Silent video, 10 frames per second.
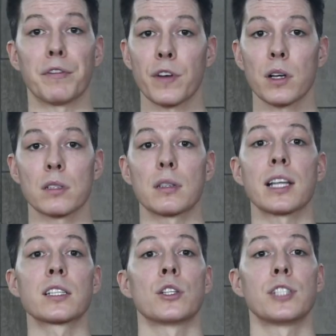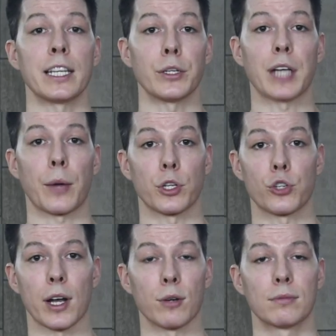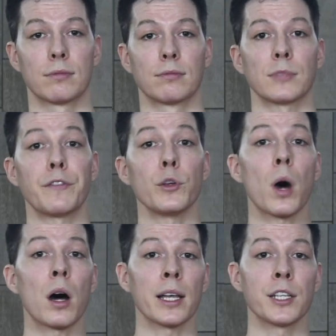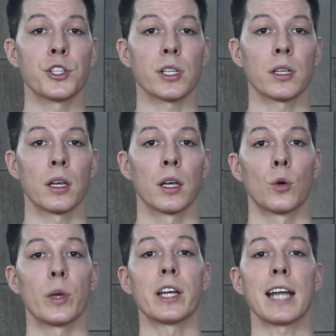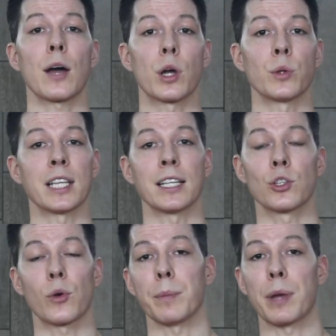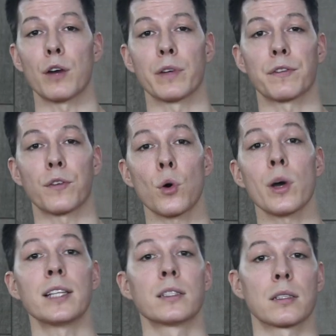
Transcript: first, let's continue down the trail. If you are injured, we are now going to integrate pelvic floor into